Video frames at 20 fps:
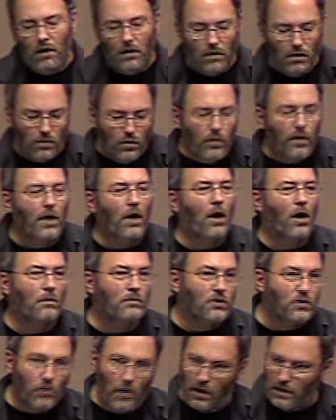Louis
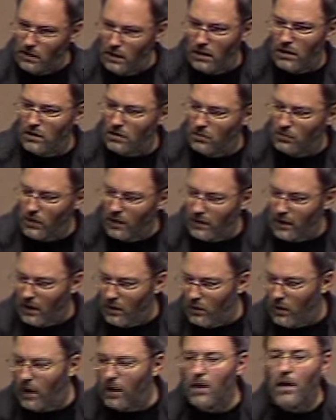Armstrong tended to play
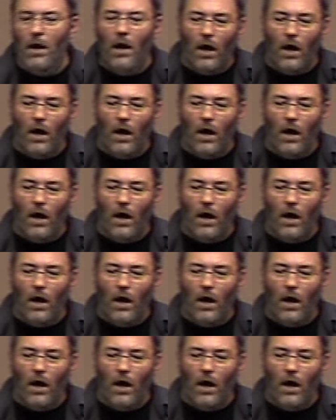that way.